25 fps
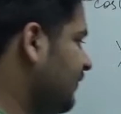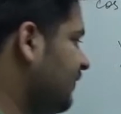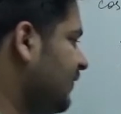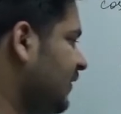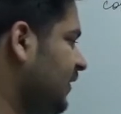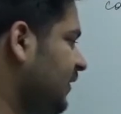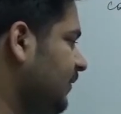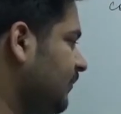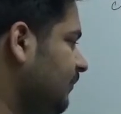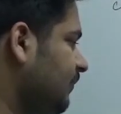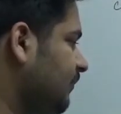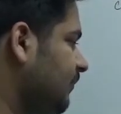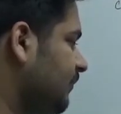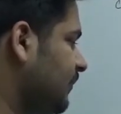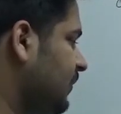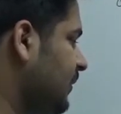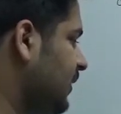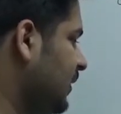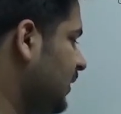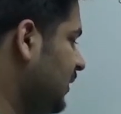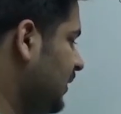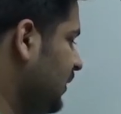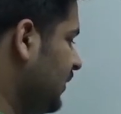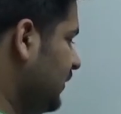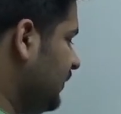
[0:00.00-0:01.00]
Fine.
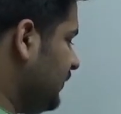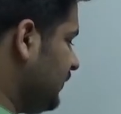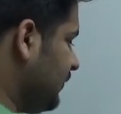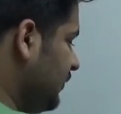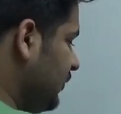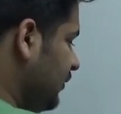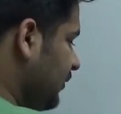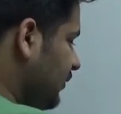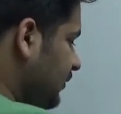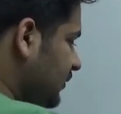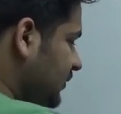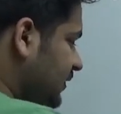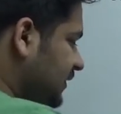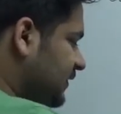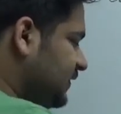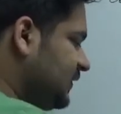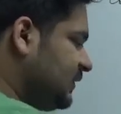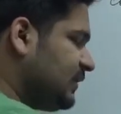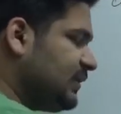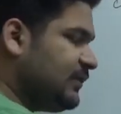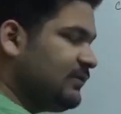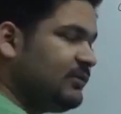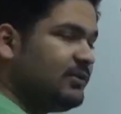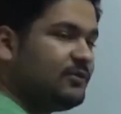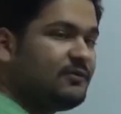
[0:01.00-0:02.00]
So this is
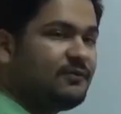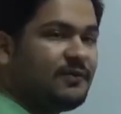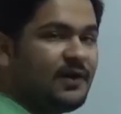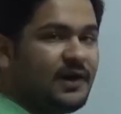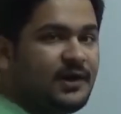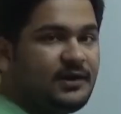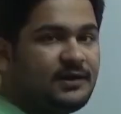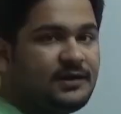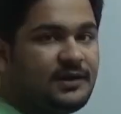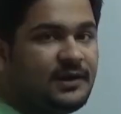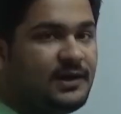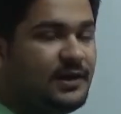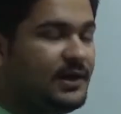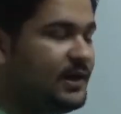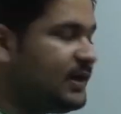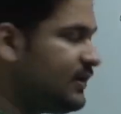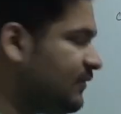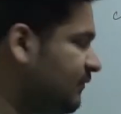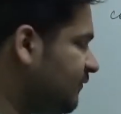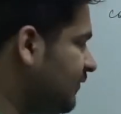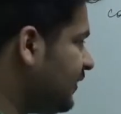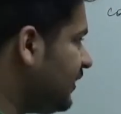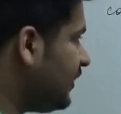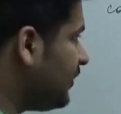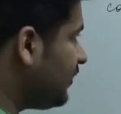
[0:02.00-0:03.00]
how you find the
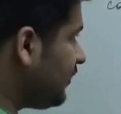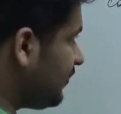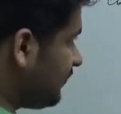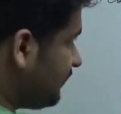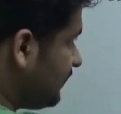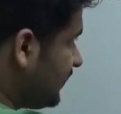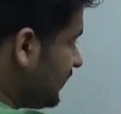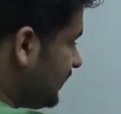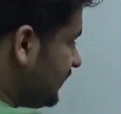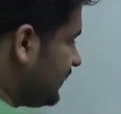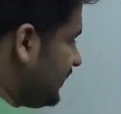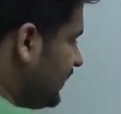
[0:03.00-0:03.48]
DFT of this